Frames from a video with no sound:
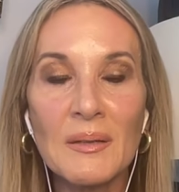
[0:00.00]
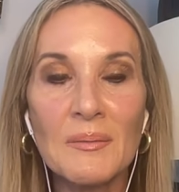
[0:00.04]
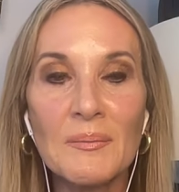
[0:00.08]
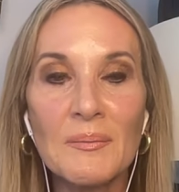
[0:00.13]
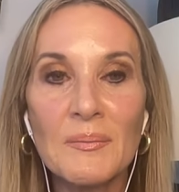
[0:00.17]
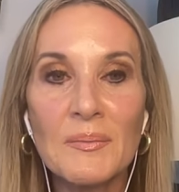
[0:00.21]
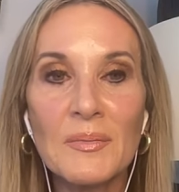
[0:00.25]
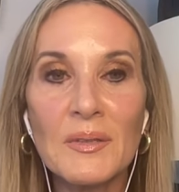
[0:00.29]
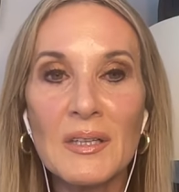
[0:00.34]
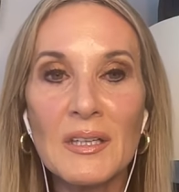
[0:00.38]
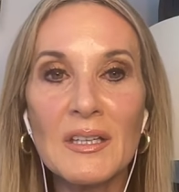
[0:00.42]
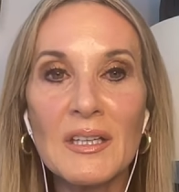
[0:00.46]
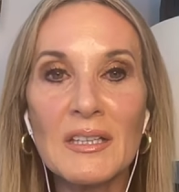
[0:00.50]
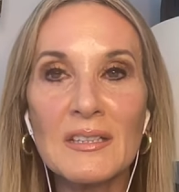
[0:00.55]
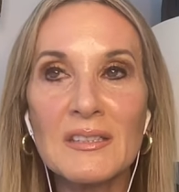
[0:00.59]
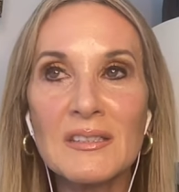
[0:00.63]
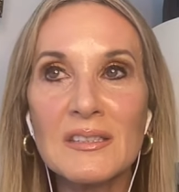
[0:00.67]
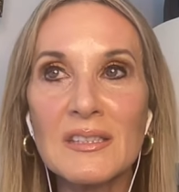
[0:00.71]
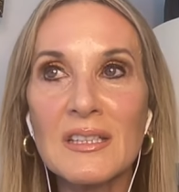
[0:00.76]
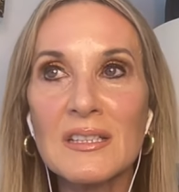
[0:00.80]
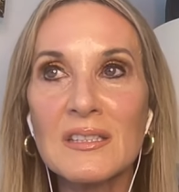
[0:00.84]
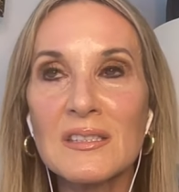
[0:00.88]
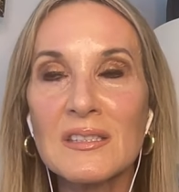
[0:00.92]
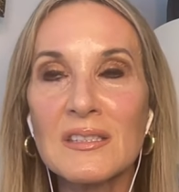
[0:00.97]
it's
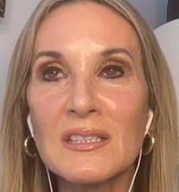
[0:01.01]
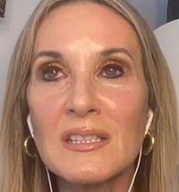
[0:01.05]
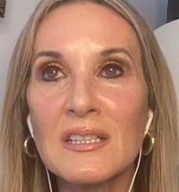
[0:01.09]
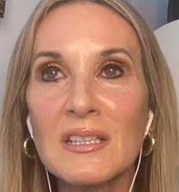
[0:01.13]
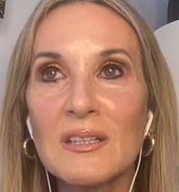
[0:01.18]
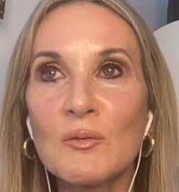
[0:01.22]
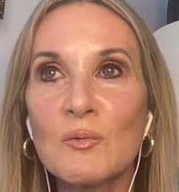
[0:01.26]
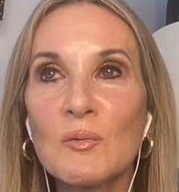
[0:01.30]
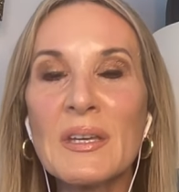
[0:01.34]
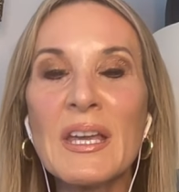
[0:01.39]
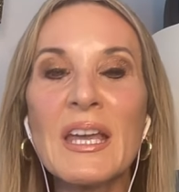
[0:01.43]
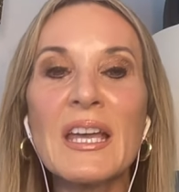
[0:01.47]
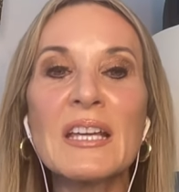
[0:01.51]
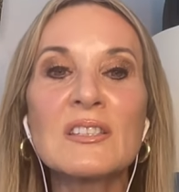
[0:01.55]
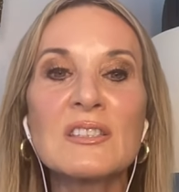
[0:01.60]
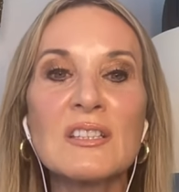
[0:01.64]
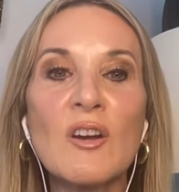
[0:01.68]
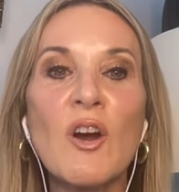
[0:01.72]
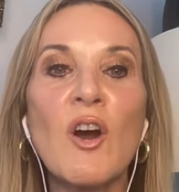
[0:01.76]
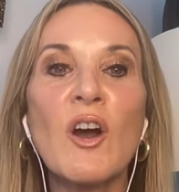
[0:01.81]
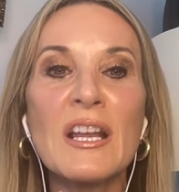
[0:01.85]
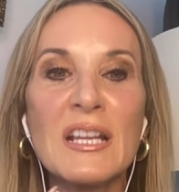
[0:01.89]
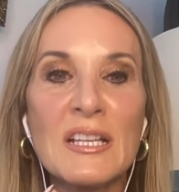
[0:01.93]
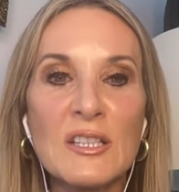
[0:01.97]
it's we it's
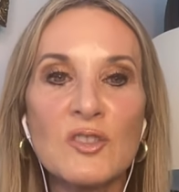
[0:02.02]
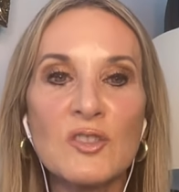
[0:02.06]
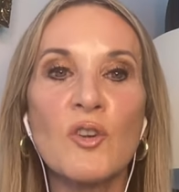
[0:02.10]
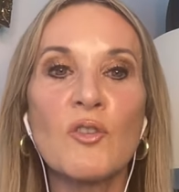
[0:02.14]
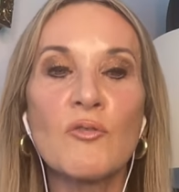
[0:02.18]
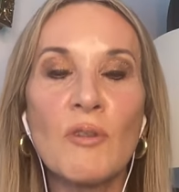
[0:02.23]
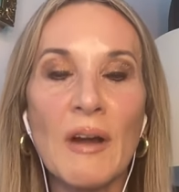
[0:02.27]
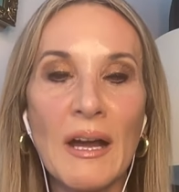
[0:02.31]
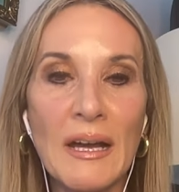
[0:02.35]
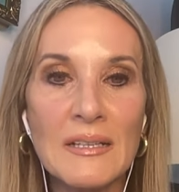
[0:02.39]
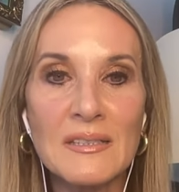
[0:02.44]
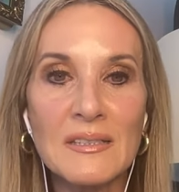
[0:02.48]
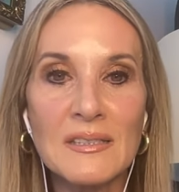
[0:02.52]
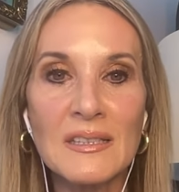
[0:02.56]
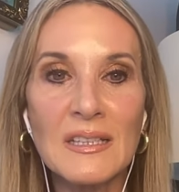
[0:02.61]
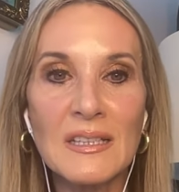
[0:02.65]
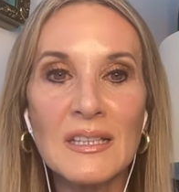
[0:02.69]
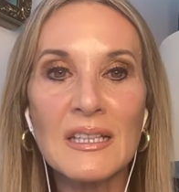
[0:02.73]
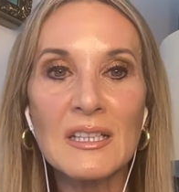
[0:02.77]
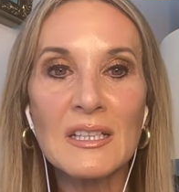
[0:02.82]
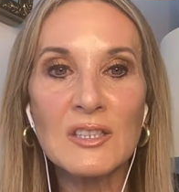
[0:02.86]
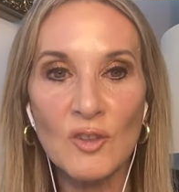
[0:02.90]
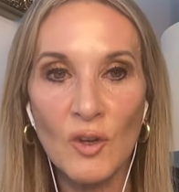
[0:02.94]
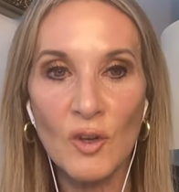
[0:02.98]
it's all right.
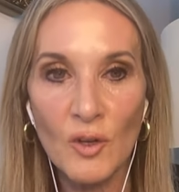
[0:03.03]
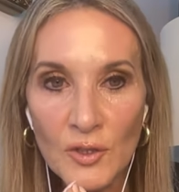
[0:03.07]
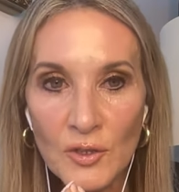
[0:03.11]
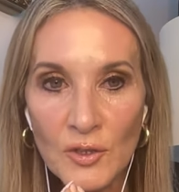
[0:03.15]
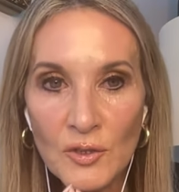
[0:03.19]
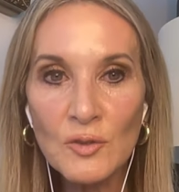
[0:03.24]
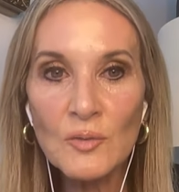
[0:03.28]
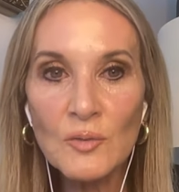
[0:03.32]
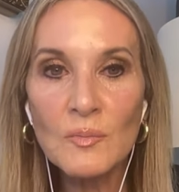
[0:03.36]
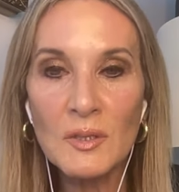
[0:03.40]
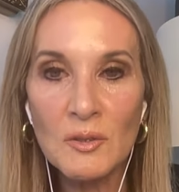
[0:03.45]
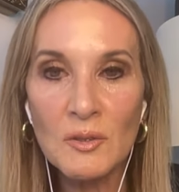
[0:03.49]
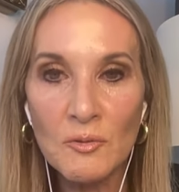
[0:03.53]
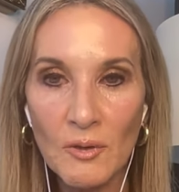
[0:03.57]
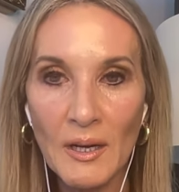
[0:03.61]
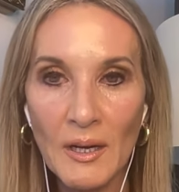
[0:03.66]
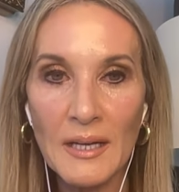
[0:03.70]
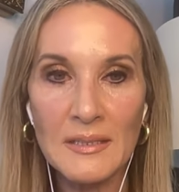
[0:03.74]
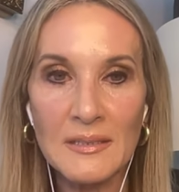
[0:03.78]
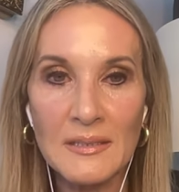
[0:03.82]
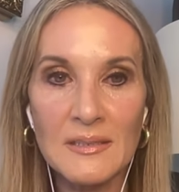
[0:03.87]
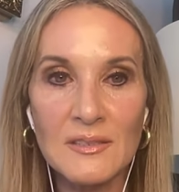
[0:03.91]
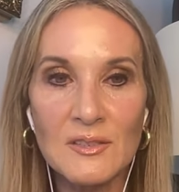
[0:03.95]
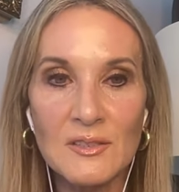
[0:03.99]
it's our human
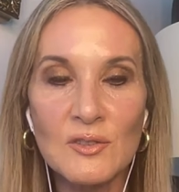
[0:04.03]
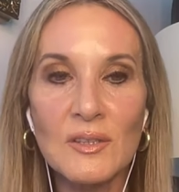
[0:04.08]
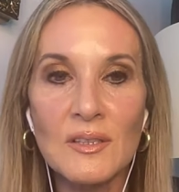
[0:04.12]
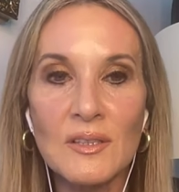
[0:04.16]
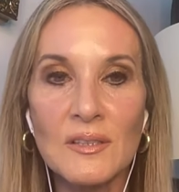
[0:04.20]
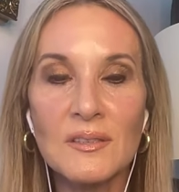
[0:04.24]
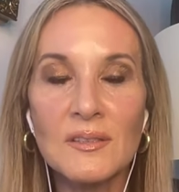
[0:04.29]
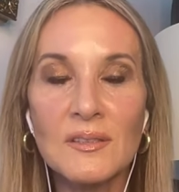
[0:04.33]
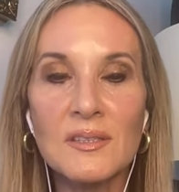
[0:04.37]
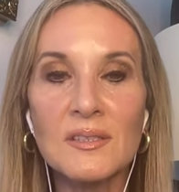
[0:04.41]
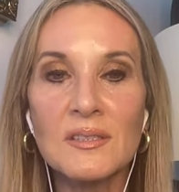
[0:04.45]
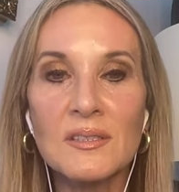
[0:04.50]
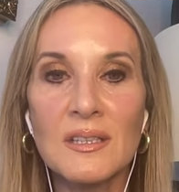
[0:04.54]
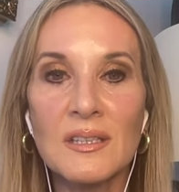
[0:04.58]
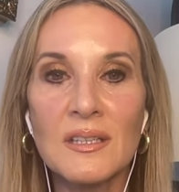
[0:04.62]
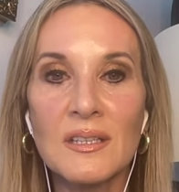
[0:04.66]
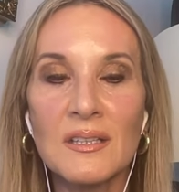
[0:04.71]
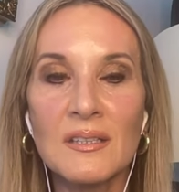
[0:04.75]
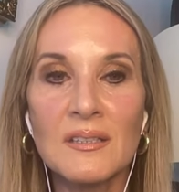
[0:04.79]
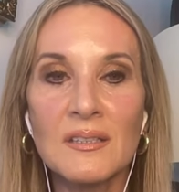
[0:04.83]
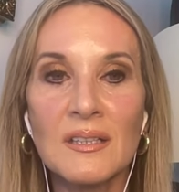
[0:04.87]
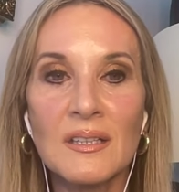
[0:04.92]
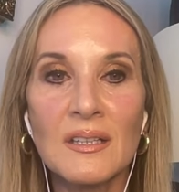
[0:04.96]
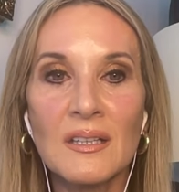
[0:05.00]
right to mm.
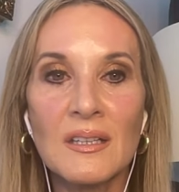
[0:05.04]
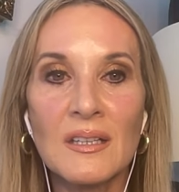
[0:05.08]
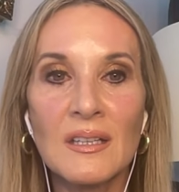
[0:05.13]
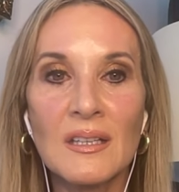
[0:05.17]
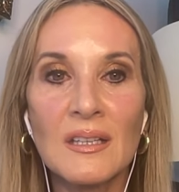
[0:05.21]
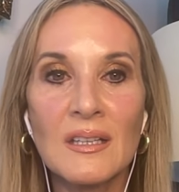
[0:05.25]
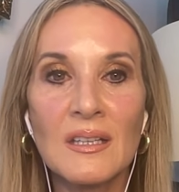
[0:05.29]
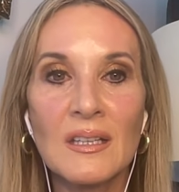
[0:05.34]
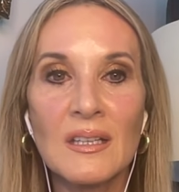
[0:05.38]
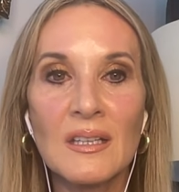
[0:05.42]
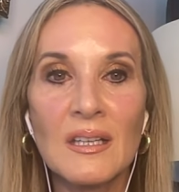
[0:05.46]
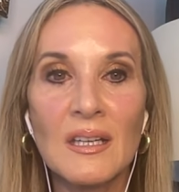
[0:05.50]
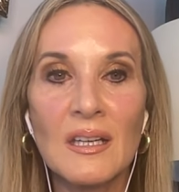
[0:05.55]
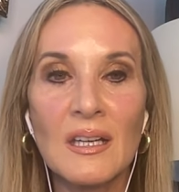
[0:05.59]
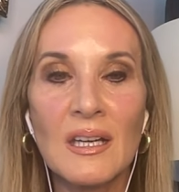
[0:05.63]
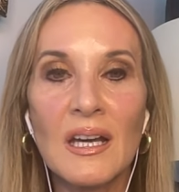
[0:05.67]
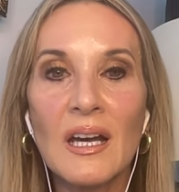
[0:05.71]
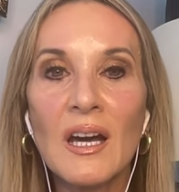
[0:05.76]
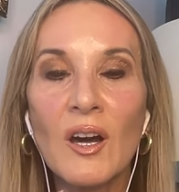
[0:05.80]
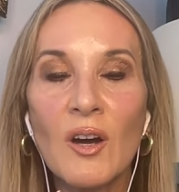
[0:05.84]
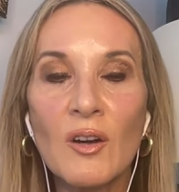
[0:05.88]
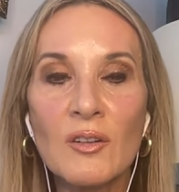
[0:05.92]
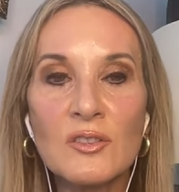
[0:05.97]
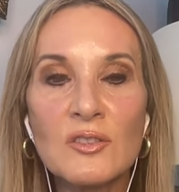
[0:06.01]
understand mm
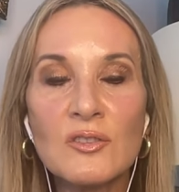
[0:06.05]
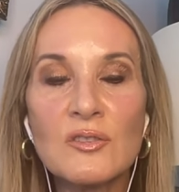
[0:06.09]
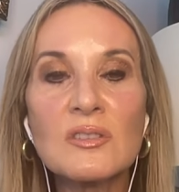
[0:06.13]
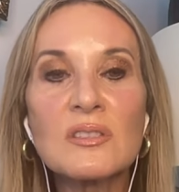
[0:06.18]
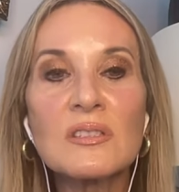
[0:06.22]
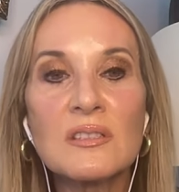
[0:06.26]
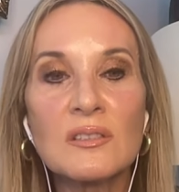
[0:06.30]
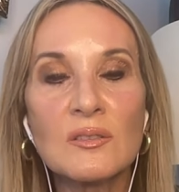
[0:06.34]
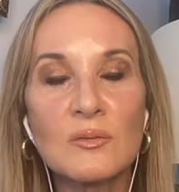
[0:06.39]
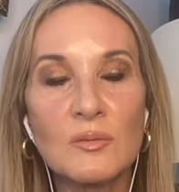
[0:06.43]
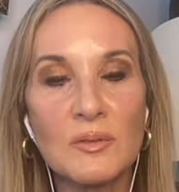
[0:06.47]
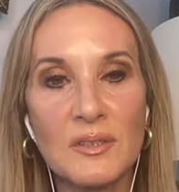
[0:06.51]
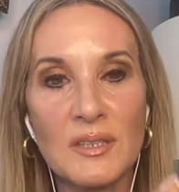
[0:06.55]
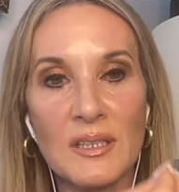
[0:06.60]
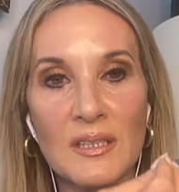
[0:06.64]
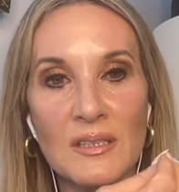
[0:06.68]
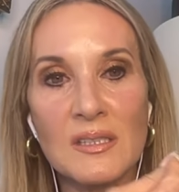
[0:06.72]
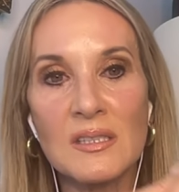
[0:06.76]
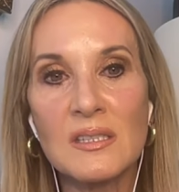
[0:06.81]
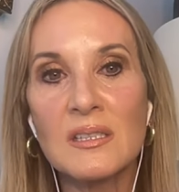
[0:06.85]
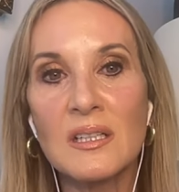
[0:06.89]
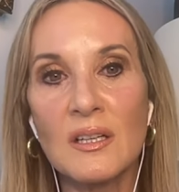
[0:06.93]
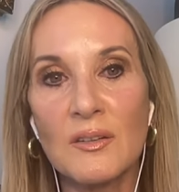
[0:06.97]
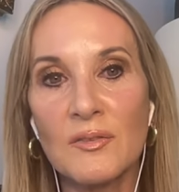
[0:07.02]
how to deal with that
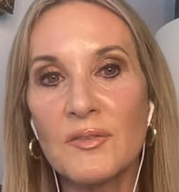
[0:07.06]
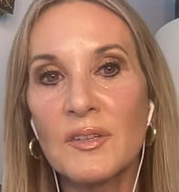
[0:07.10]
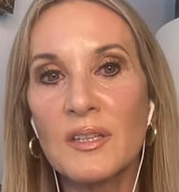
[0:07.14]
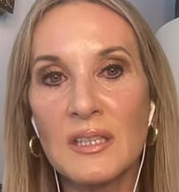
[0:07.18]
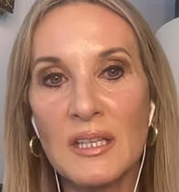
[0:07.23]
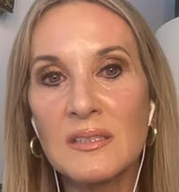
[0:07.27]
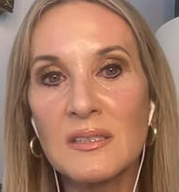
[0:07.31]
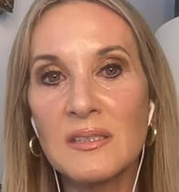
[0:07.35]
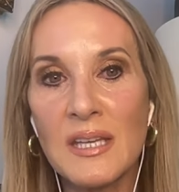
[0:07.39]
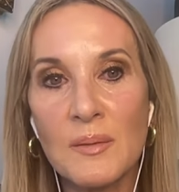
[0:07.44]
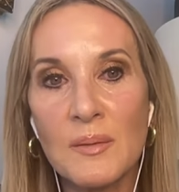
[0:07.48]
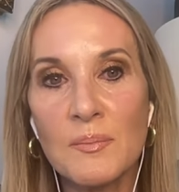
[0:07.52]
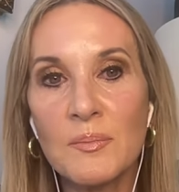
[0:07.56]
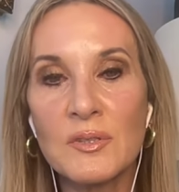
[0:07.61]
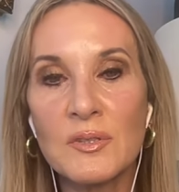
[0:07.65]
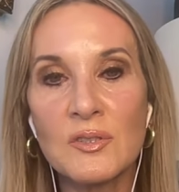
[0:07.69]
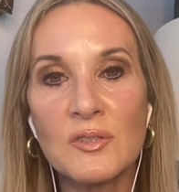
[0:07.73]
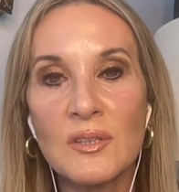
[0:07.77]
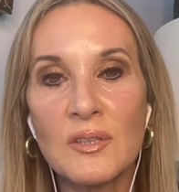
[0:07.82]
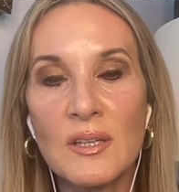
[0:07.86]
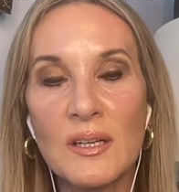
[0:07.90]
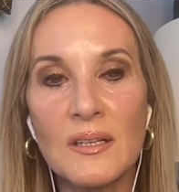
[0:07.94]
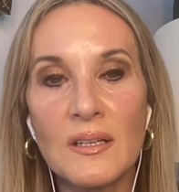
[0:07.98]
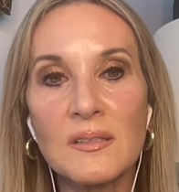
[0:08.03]
stuff that has happened
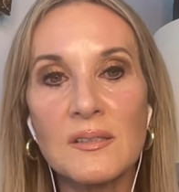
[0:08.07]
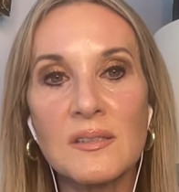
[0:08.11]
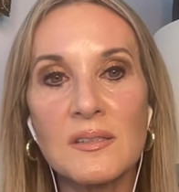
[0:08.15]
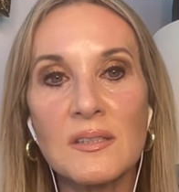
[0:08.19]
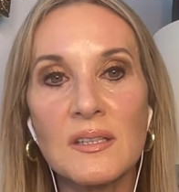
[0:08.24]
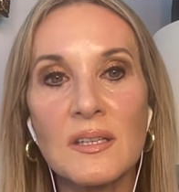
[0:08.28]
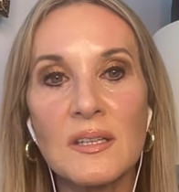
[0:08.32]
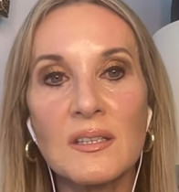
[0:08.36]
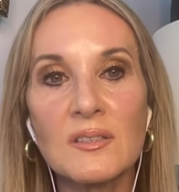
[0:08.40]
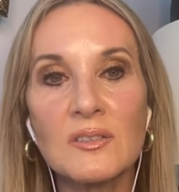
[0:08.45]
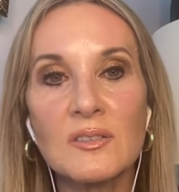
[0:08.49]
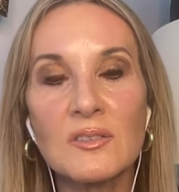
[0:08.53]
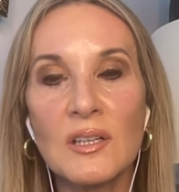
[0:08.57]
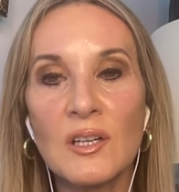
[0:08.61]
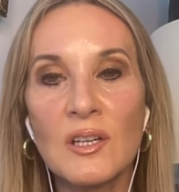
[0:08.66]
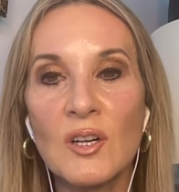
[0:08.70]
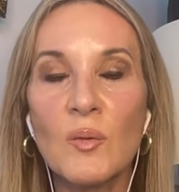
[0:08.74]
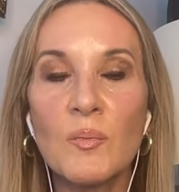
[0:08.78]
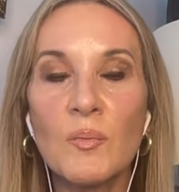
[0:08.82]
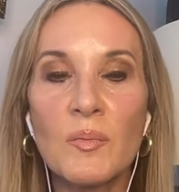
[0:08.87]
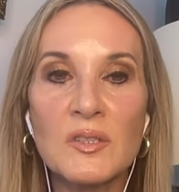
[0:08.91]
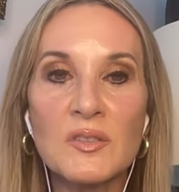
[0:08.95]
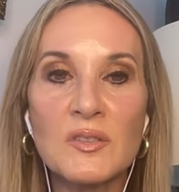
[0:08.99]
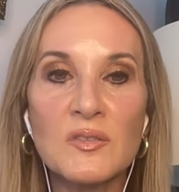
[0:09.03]
to us and to
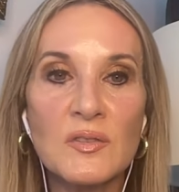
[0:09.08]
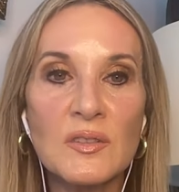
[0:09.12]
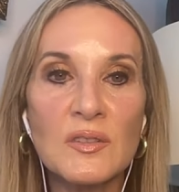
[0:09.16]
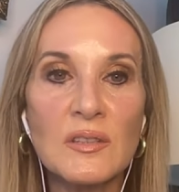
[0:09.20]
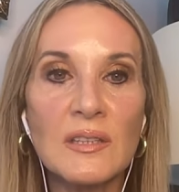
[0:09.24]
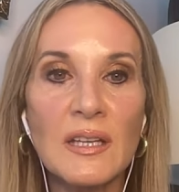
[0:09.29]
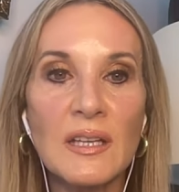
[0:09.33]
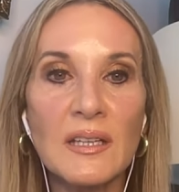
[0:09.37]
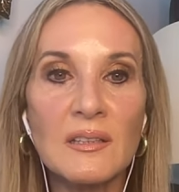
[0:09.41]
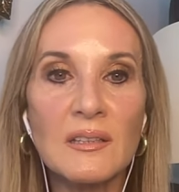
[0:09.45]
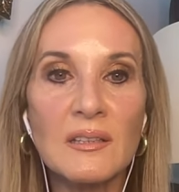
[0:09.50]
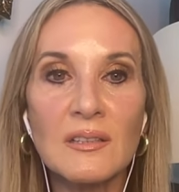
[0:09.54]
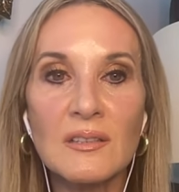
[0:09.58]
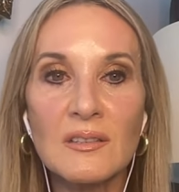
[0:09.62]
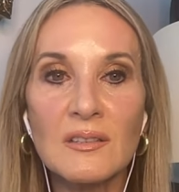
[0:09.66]
help us feel like